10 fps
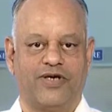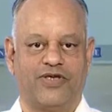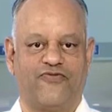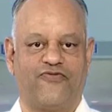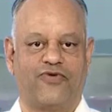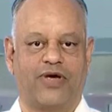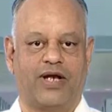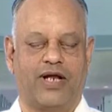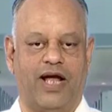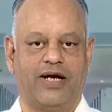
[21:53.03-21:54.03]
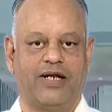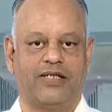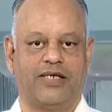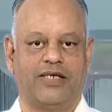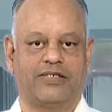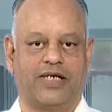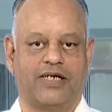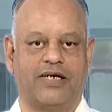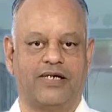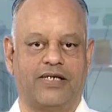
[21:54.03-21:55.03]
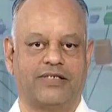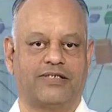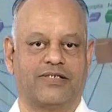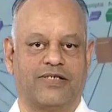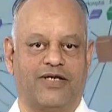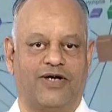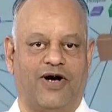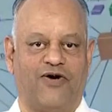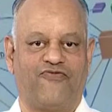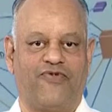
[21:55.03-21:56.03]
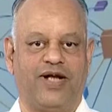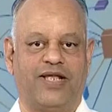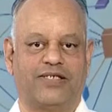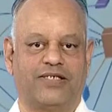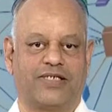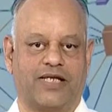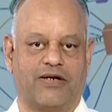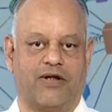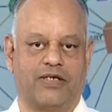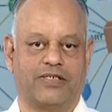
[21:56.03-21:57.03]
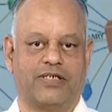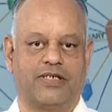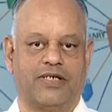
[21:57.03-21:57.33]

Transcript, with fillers: if you can handle the subtleties of fielding this technology.